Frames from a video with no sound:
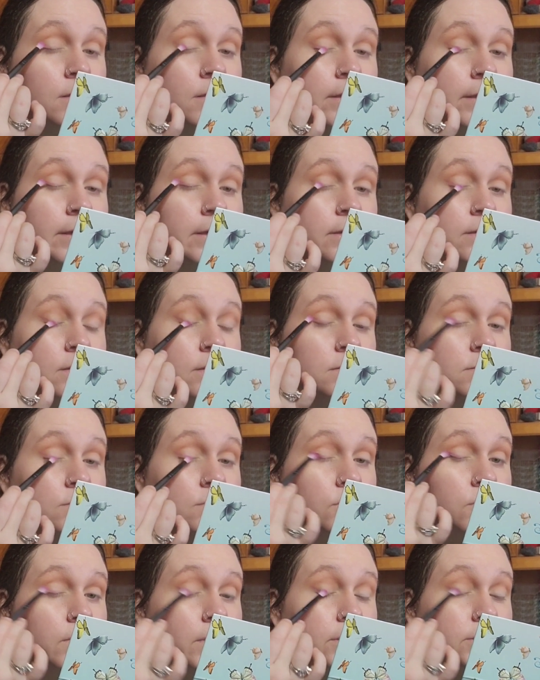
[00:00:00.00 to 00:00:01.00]
And
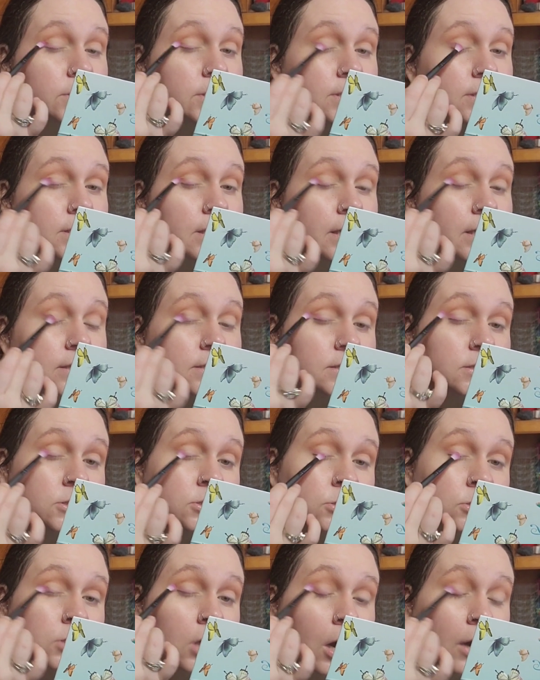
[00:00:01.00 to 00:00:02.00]
we're just gonna
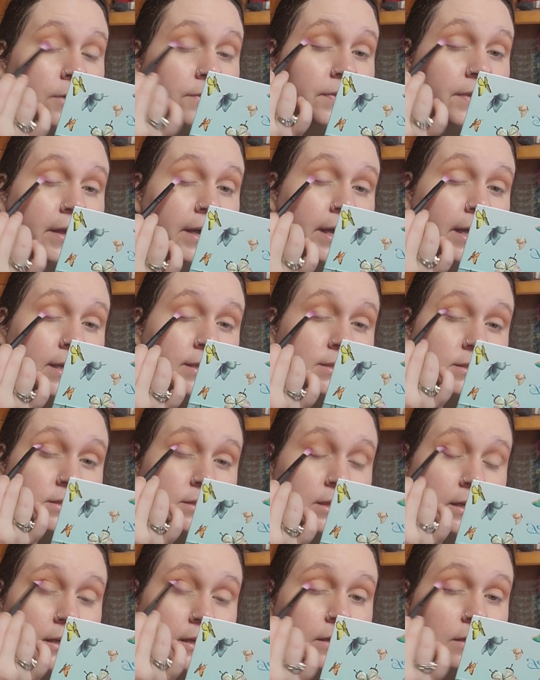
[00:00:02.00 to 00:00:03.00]
start
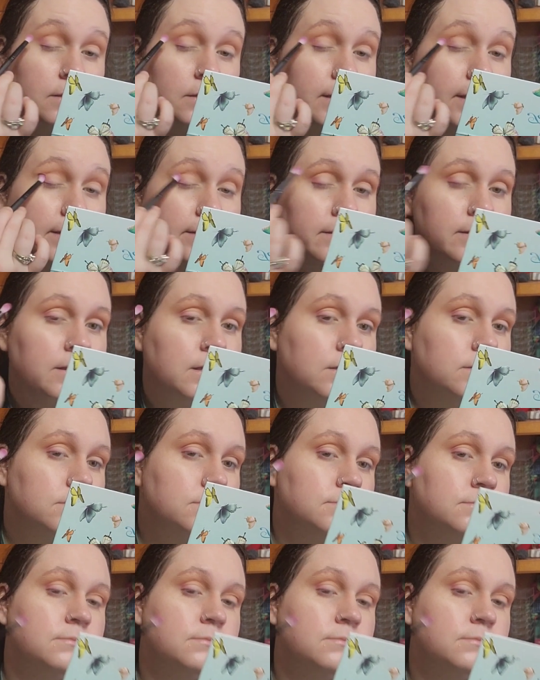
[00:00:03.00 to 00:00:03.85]
this in like the